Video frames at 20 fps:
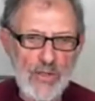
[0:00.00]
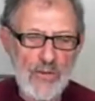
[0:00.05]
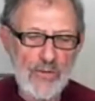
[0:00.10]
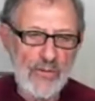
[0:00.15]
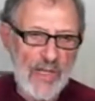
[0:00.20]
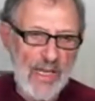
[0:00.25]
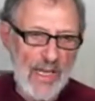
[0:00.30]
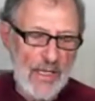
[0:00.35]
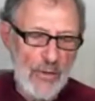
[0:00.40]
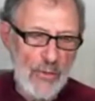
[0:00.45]

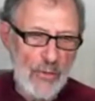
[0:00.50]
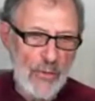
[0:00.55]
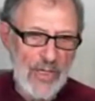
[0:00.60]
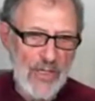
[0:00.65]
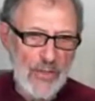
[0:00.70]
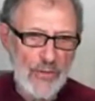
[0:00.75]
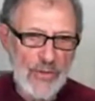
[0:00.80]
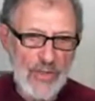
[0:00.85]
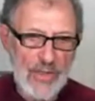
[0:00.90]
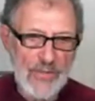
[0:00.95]

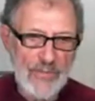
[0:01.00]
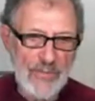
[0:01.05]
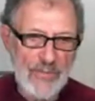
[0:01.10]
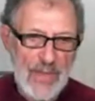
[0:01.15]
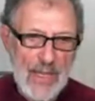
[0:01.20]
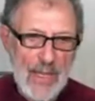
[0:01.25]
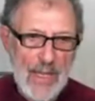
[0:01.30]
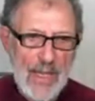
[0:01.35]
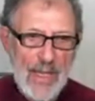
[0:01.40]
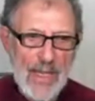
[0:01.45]
evaluation.
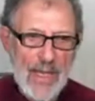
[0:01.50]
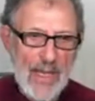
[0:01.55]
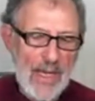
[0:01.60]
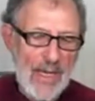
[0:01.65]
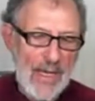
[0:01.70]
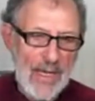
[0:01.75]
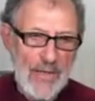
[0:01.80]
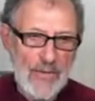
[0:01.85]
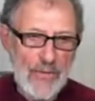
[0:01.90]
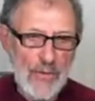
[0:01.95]

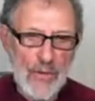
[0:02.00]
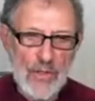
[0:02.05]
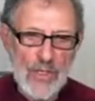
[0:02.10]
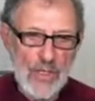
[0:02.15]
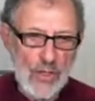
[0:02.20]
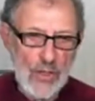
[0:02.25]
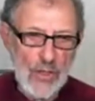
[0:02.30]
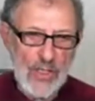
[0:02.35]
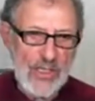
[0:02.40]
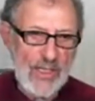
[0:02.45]
You
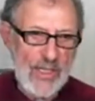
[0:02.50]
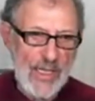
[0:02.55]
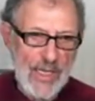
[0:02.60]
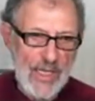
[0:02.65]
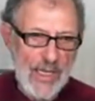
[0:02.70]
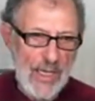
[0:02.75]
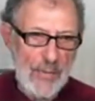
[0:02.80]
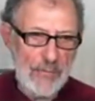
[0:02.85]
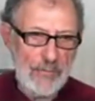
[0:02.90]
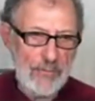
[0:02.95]
could look
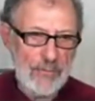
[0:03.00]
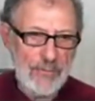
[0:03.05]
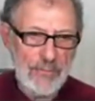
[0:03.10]
that up